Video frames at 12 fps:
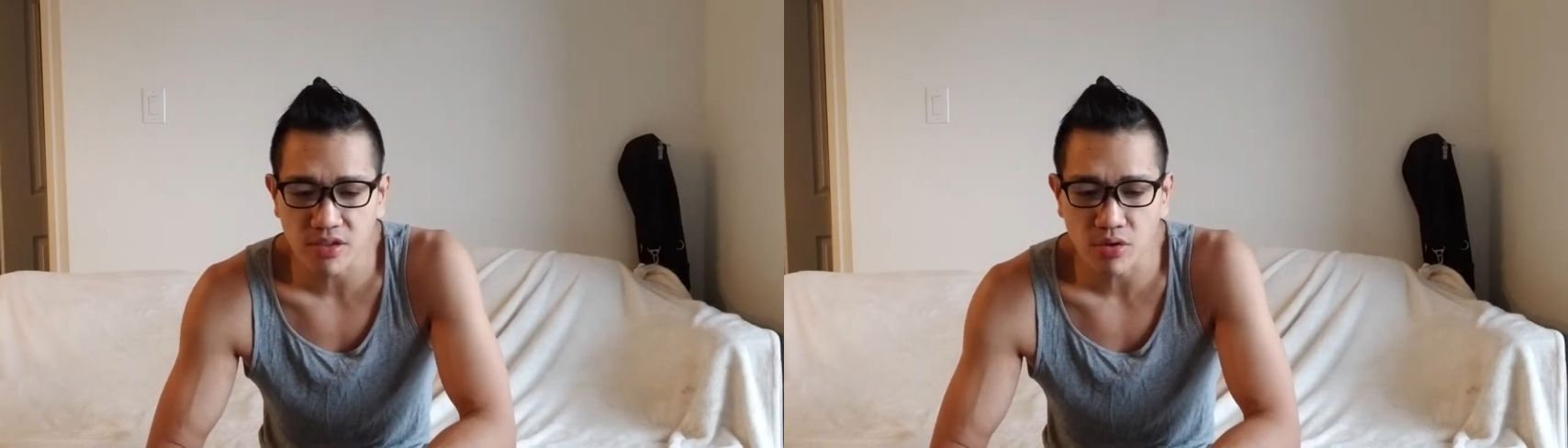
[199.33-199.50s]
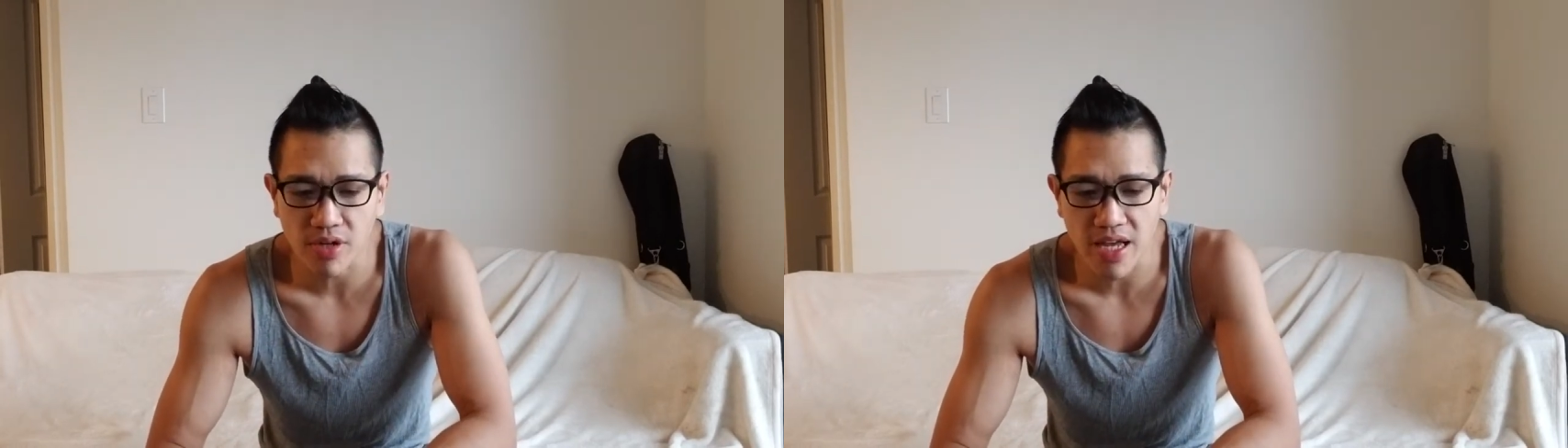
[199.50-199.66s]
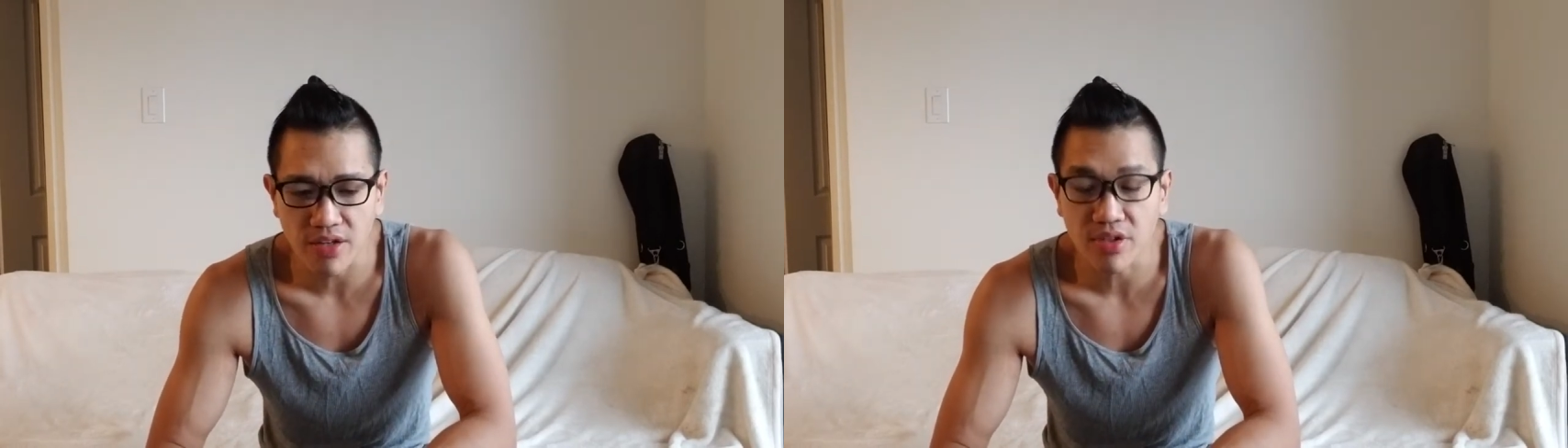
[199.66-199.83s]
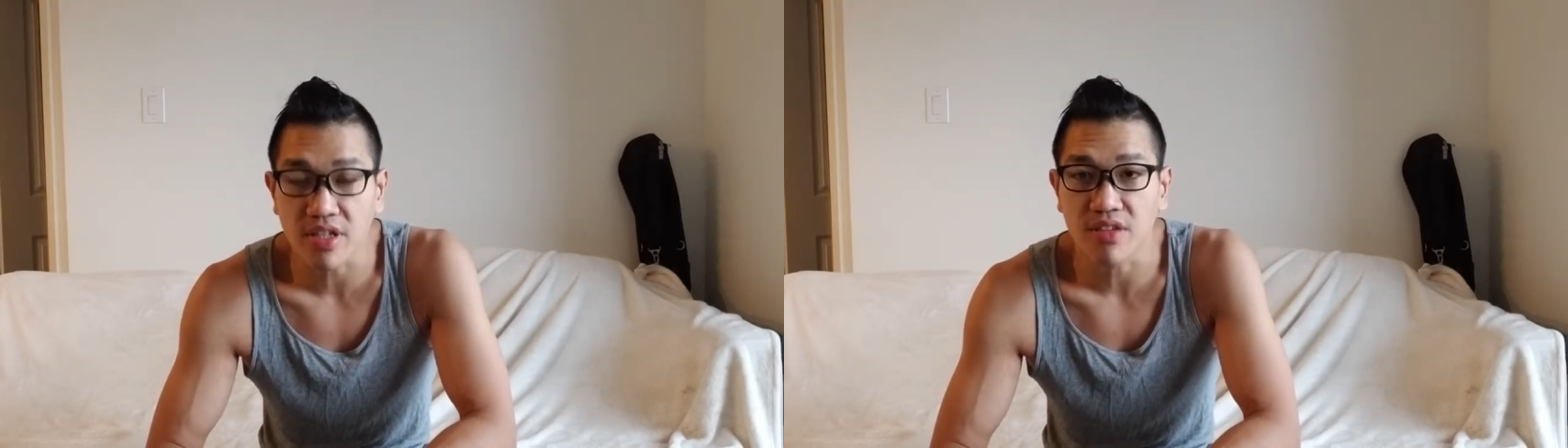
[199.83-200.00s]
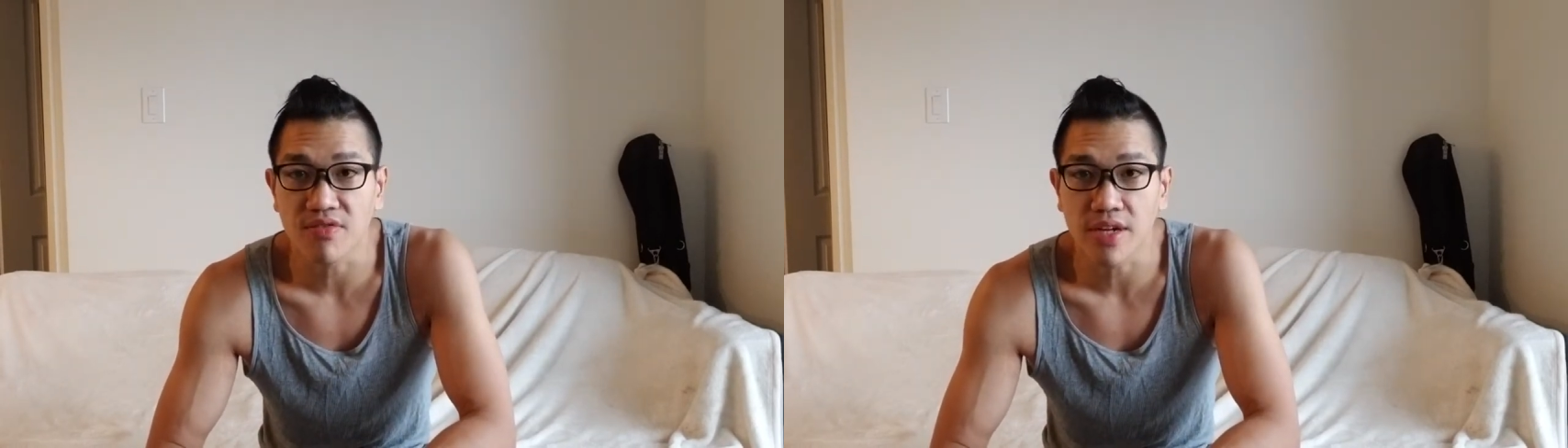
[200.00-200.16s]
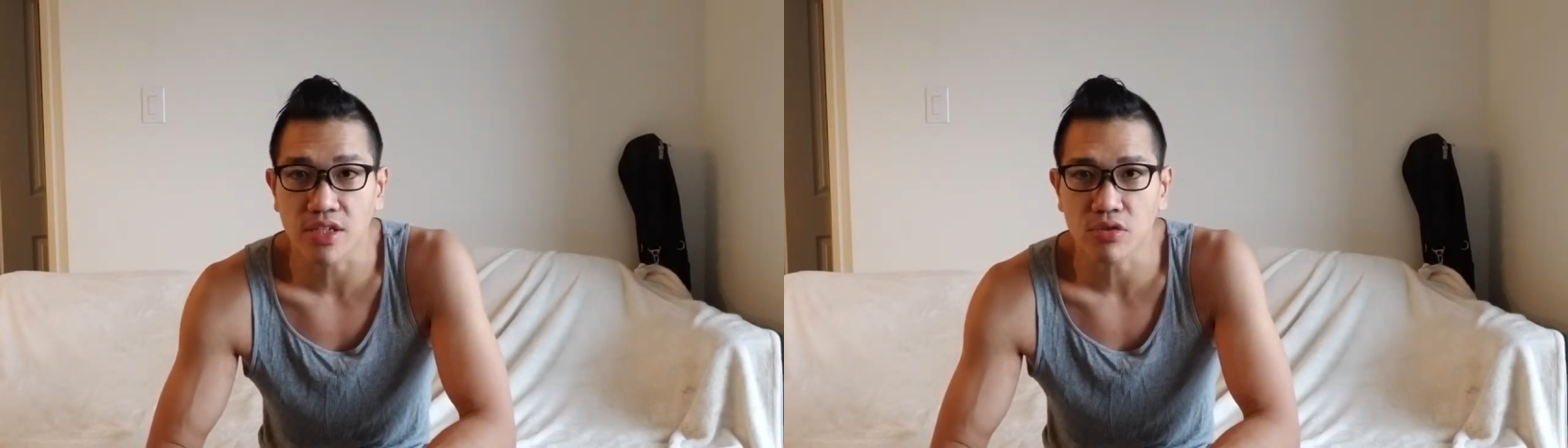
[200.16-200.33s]
so that you could
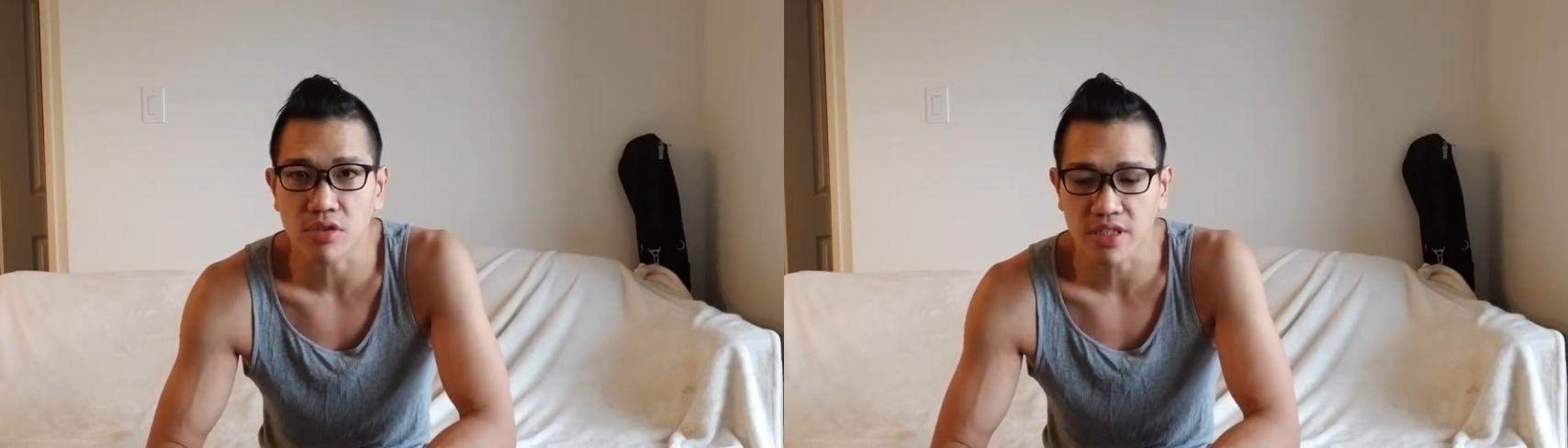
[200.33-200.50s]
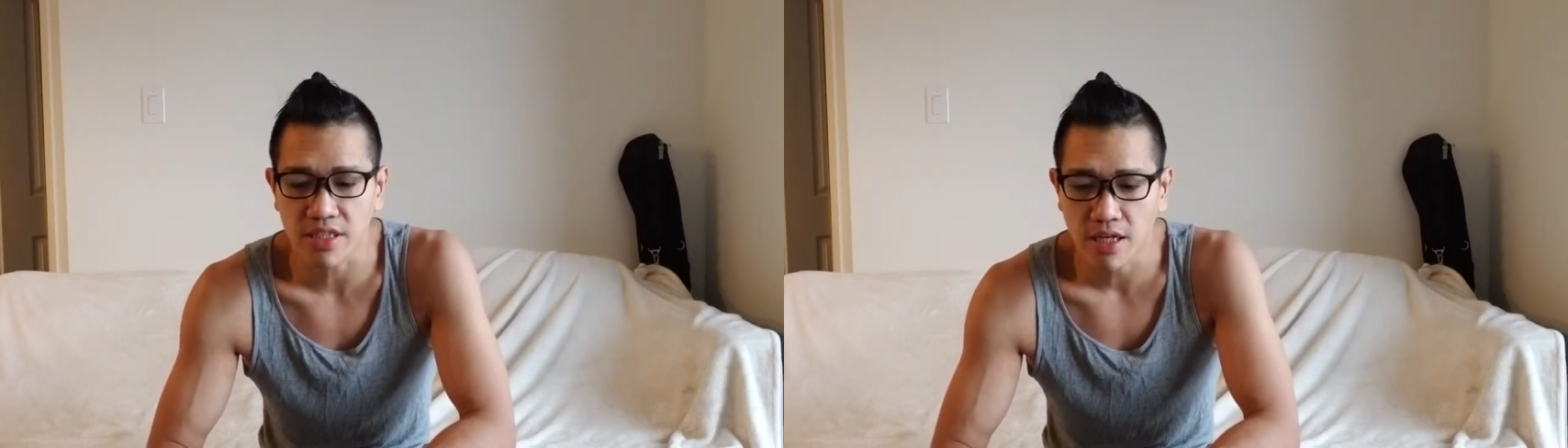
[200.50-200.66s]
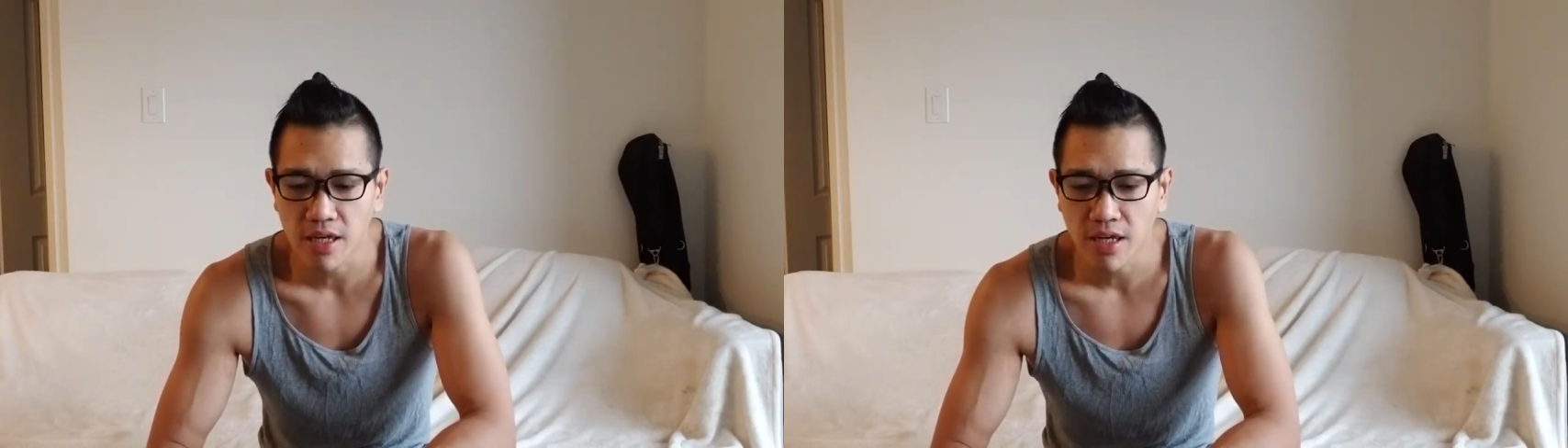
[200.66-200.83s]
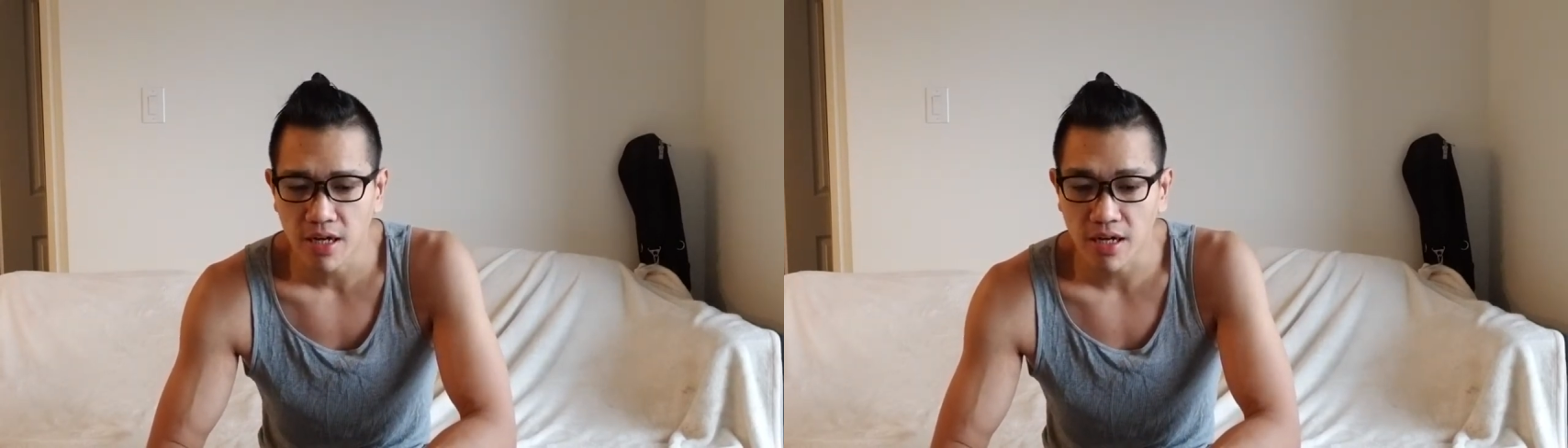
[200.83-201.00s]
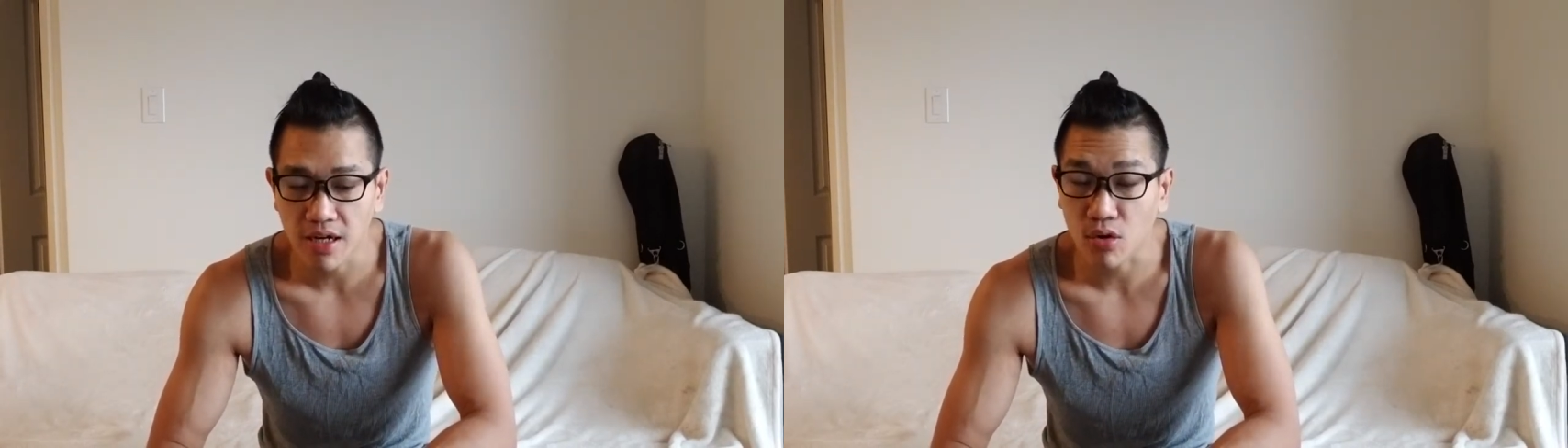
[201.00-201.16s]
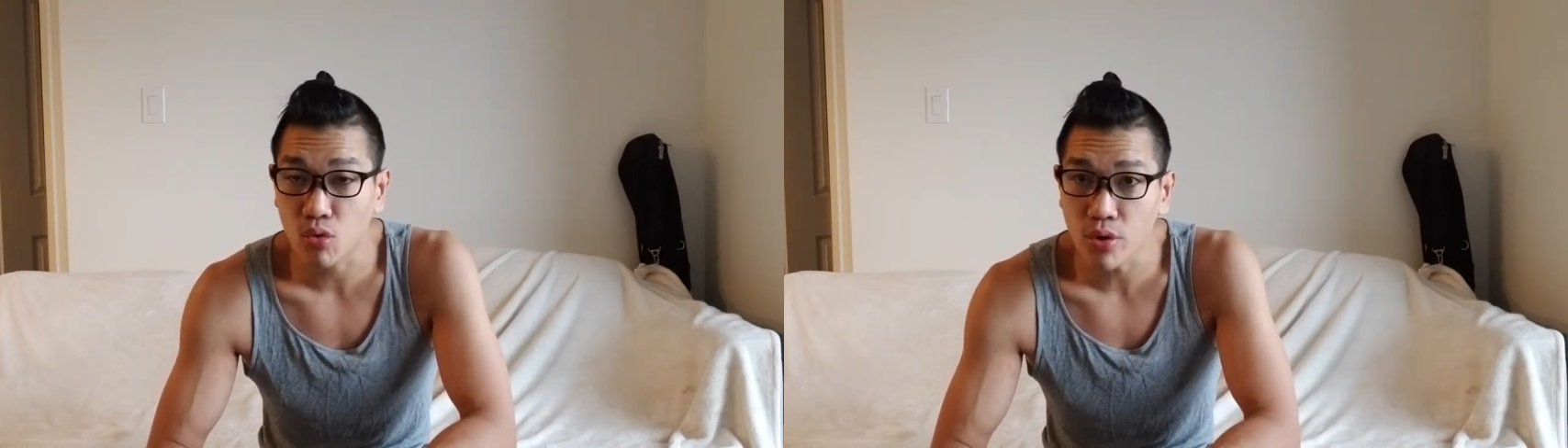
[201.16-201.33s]
eventually
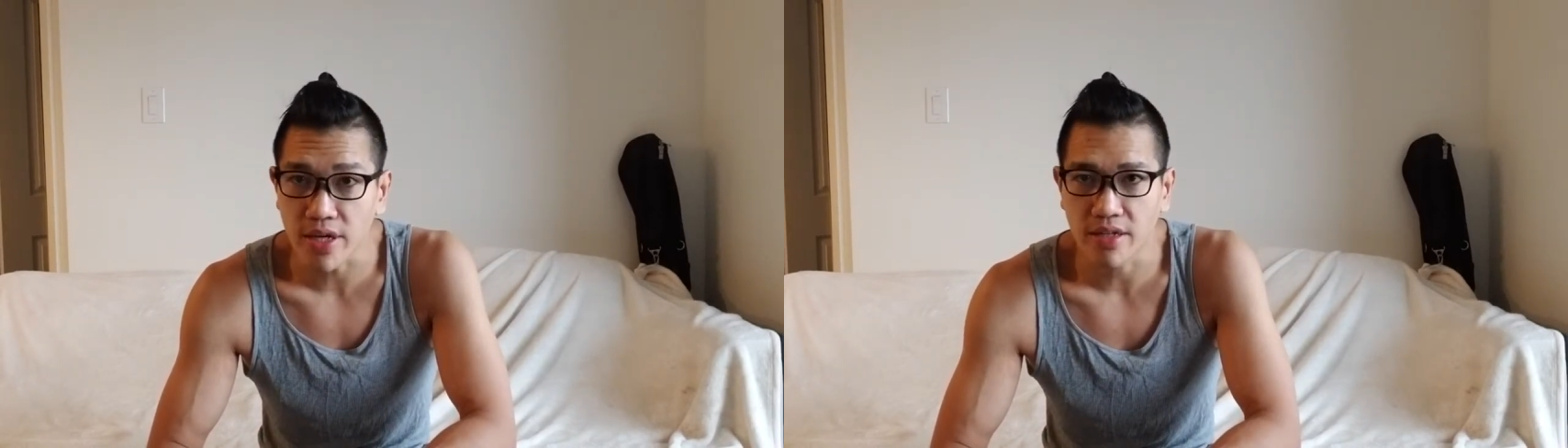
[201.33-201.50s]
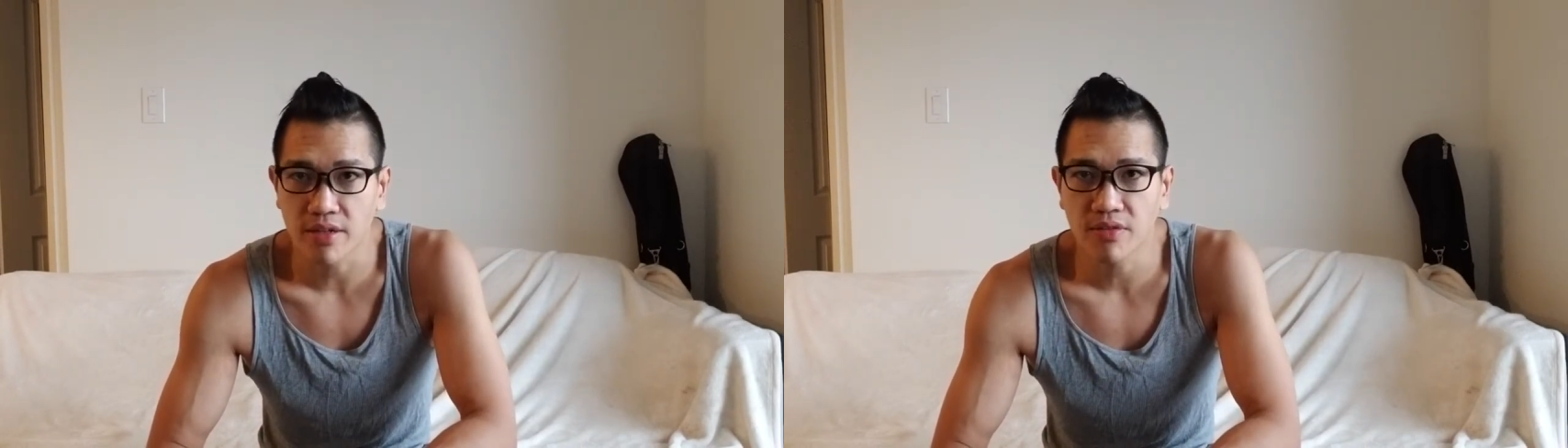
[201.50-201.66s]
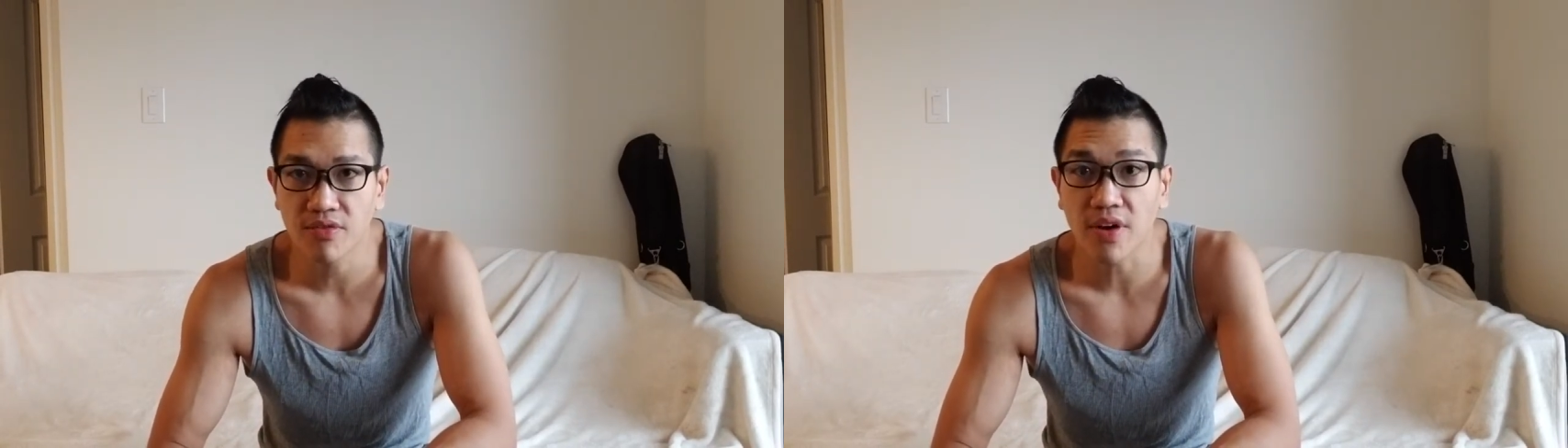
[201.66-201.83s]
uh, quit,